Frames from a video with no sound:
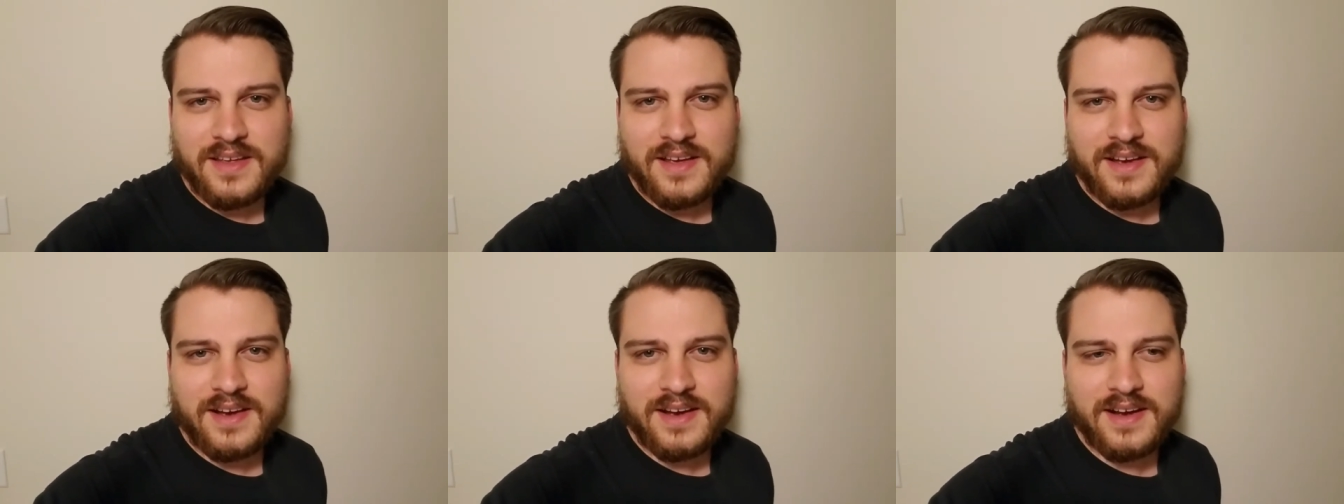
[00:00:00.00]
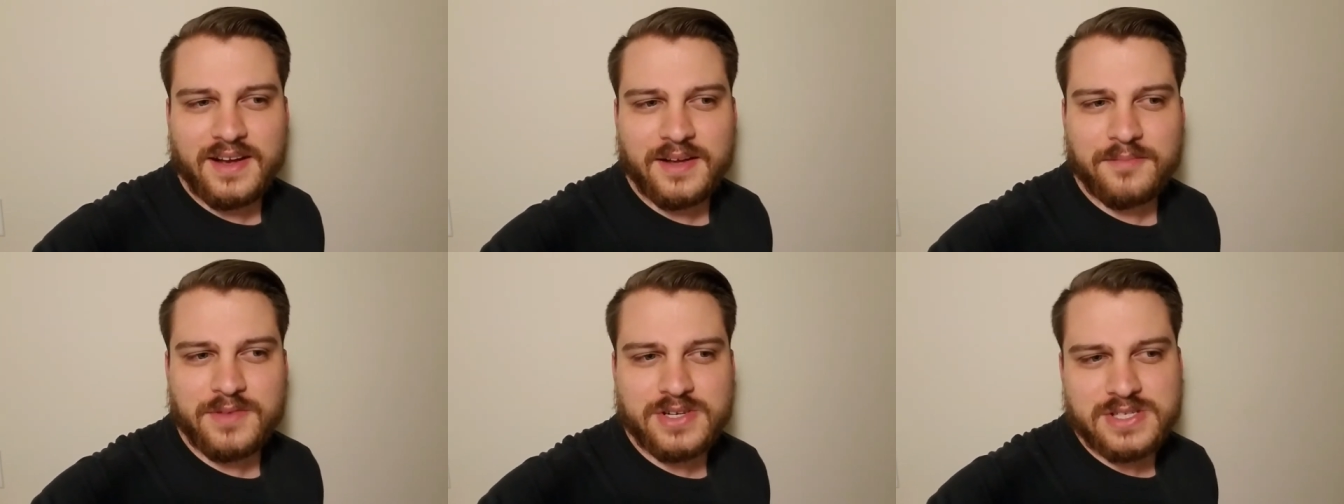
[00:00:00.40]

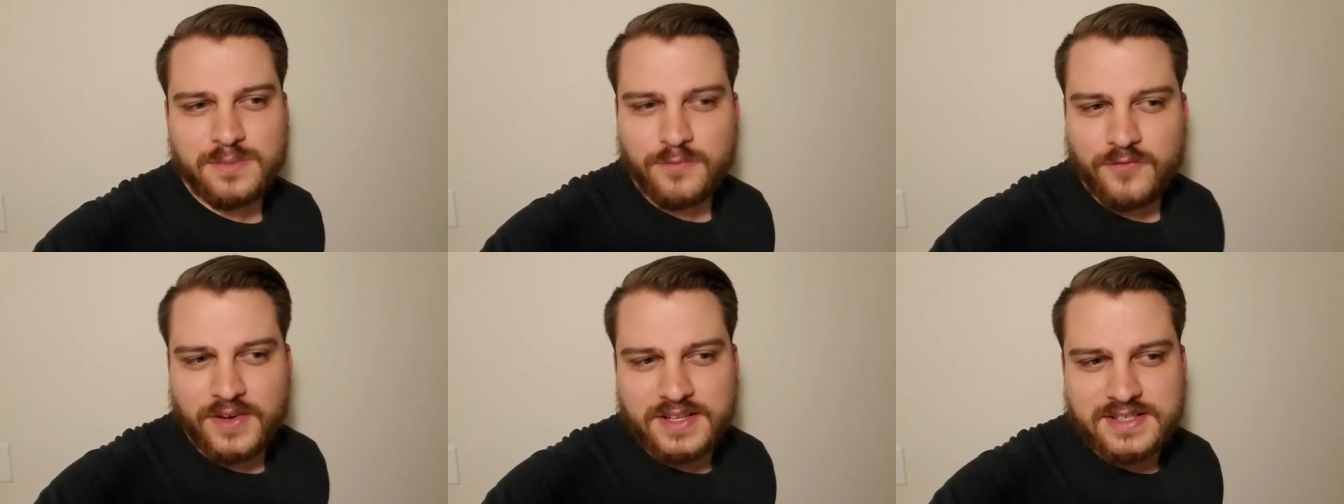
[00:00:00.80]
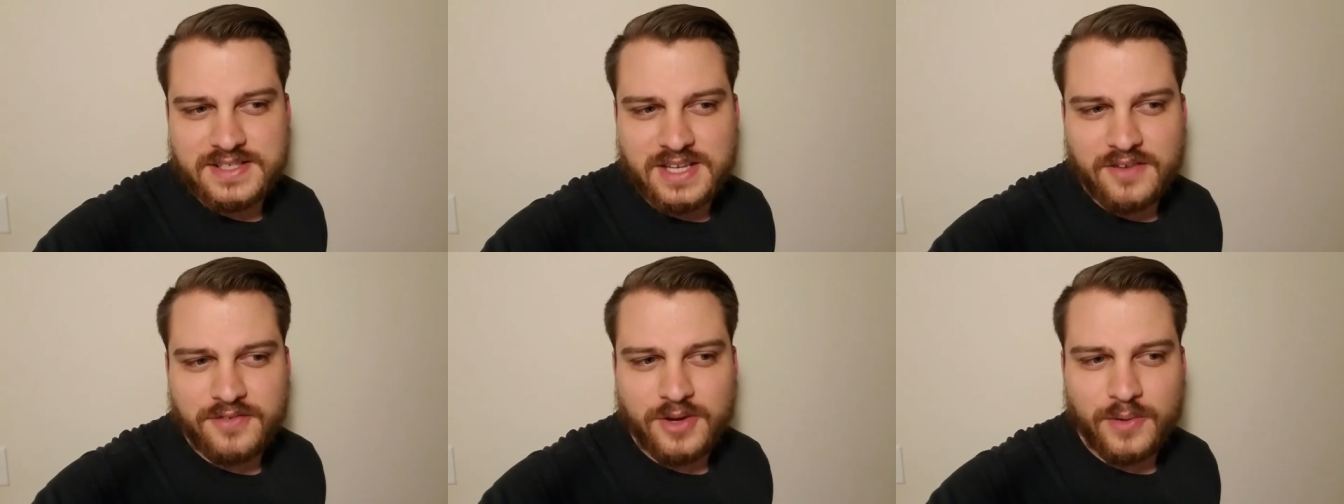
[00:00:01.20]
Um, there's some fun
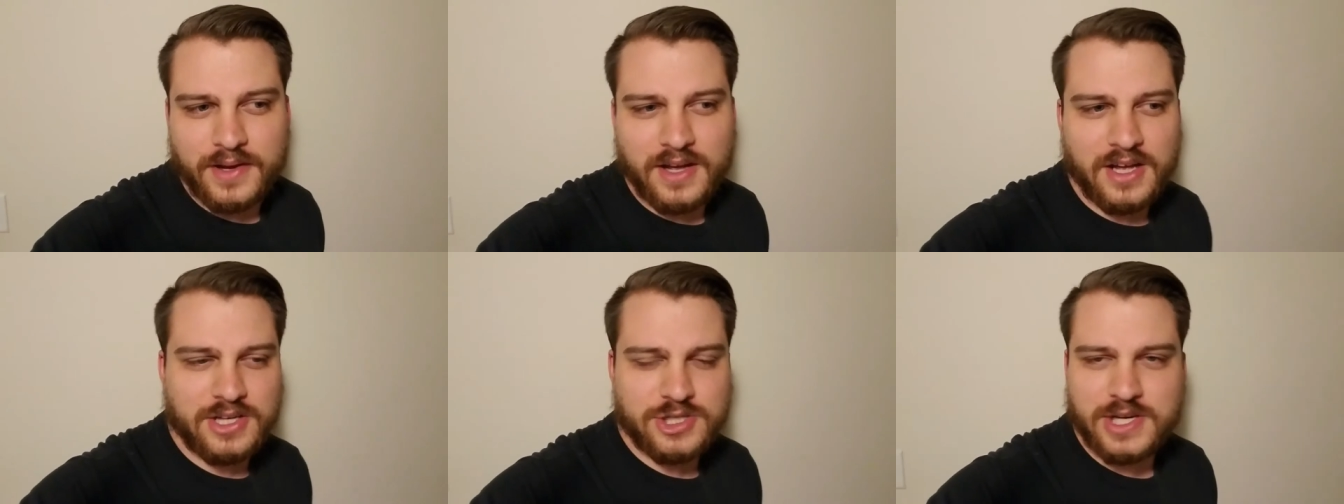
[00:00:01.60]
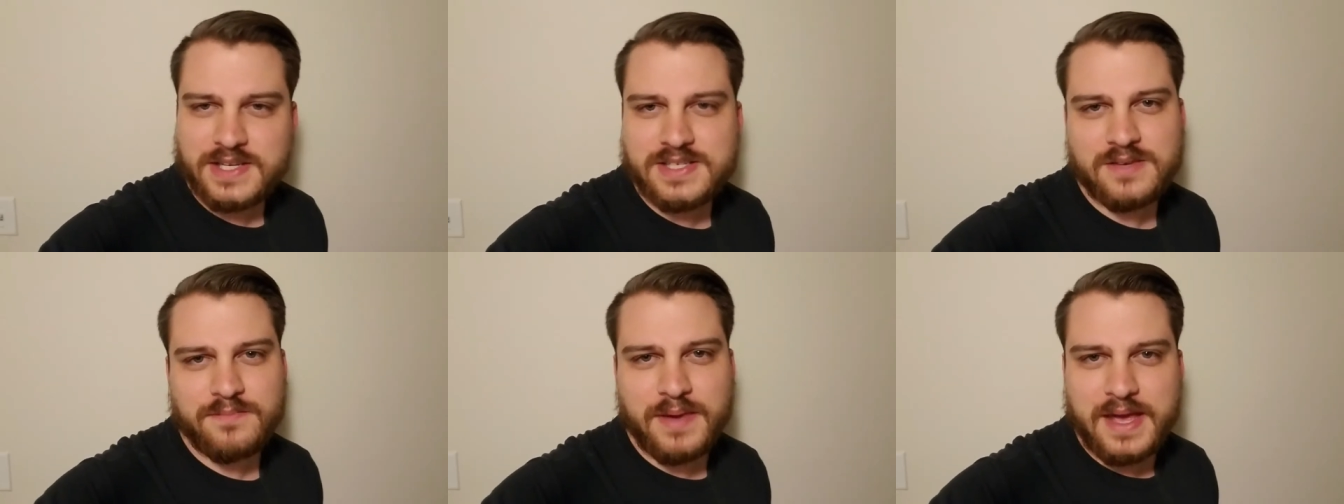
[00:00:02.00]
stuff going on.
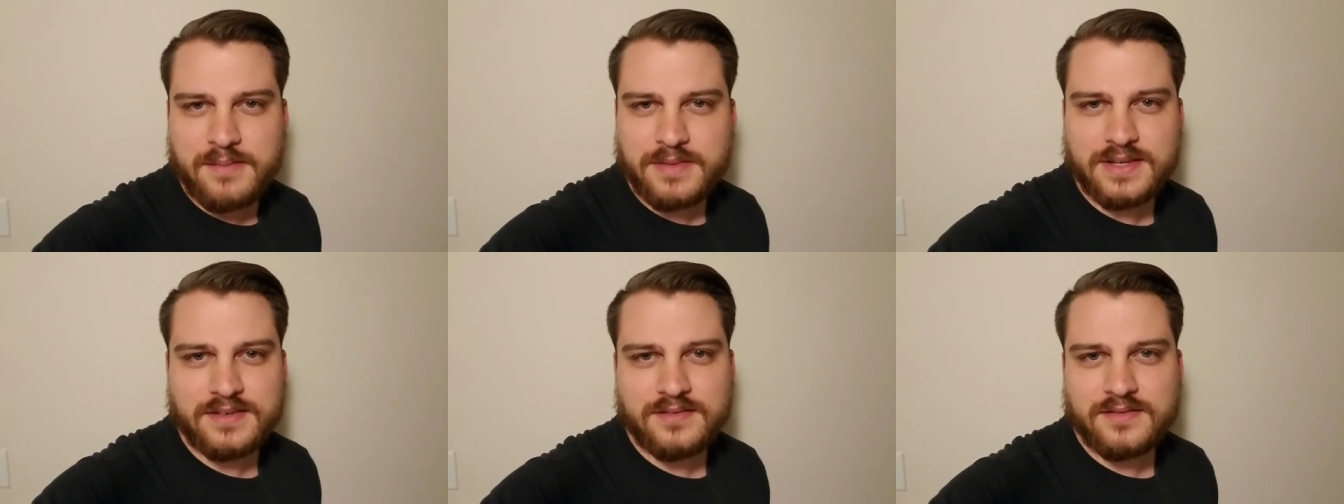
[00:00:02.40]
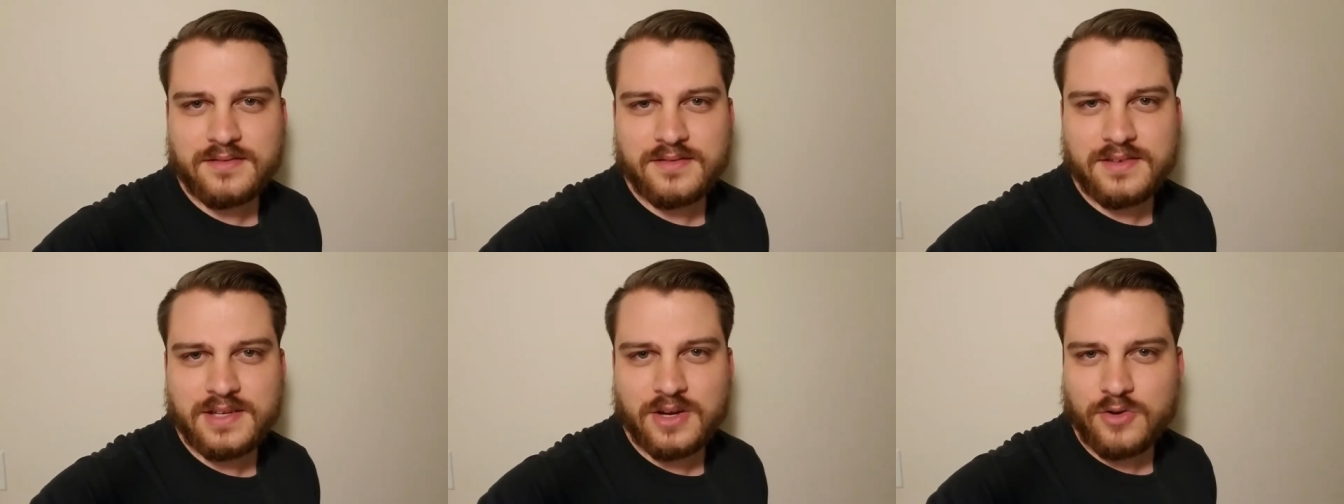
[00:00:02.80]
Jason Bateman,
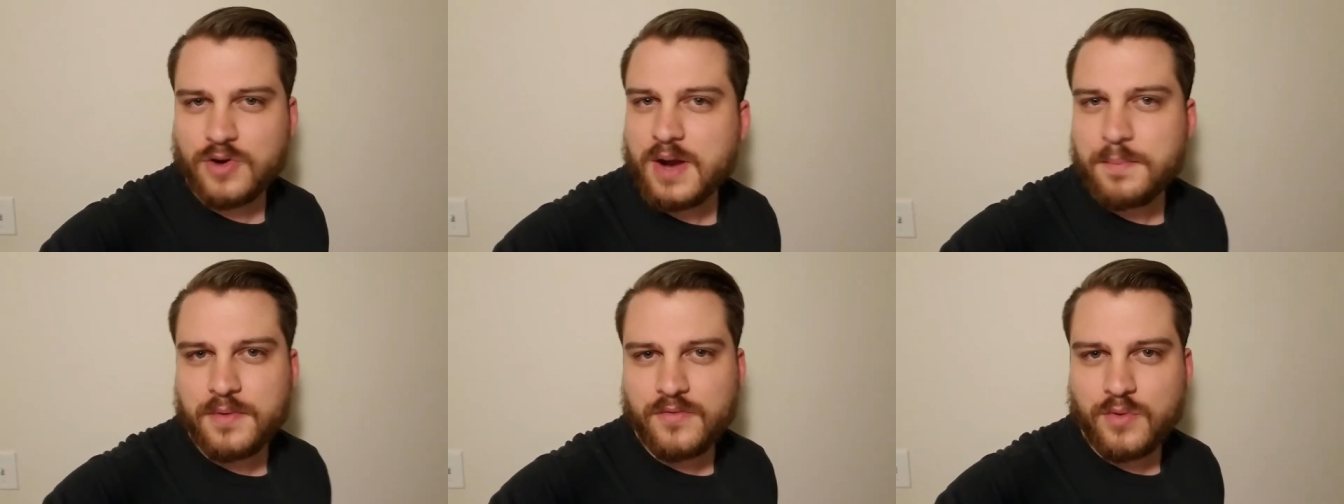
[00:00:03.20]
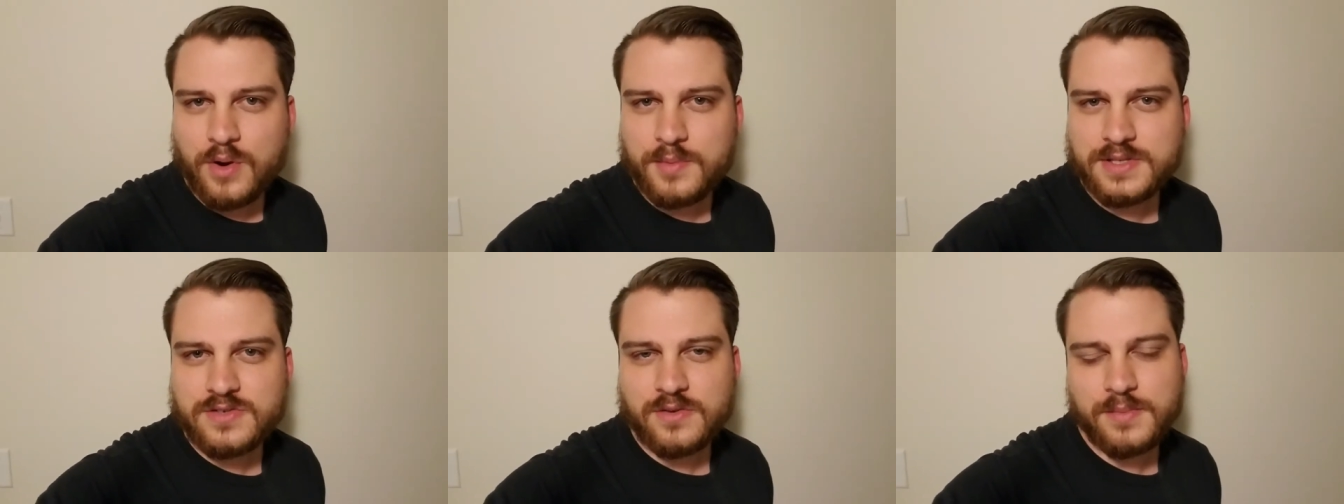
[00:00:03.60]
you know, great
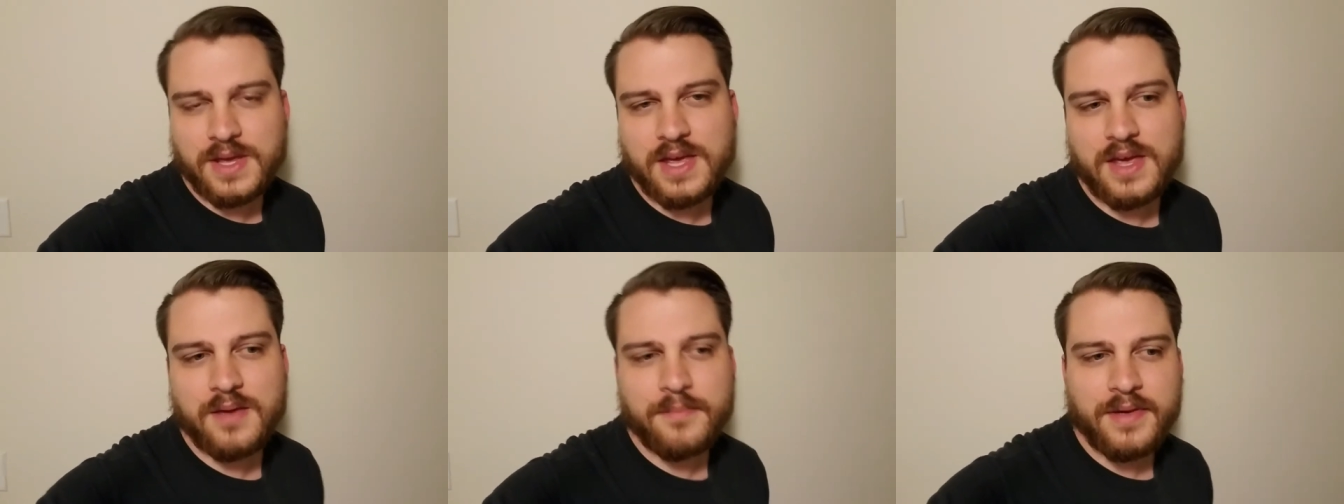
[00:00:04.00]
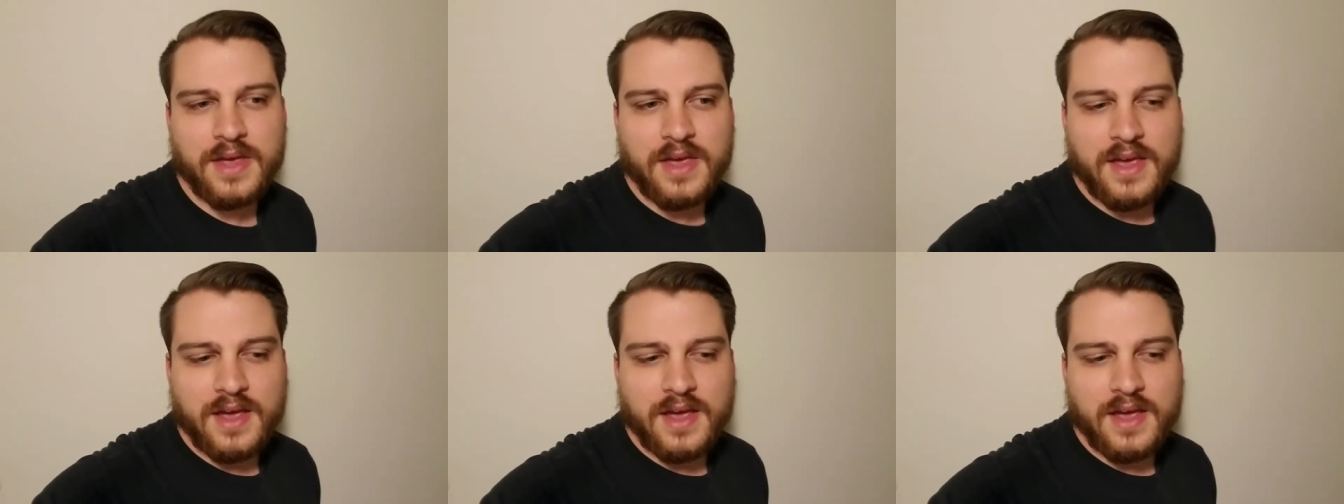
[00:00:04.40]
performance from him.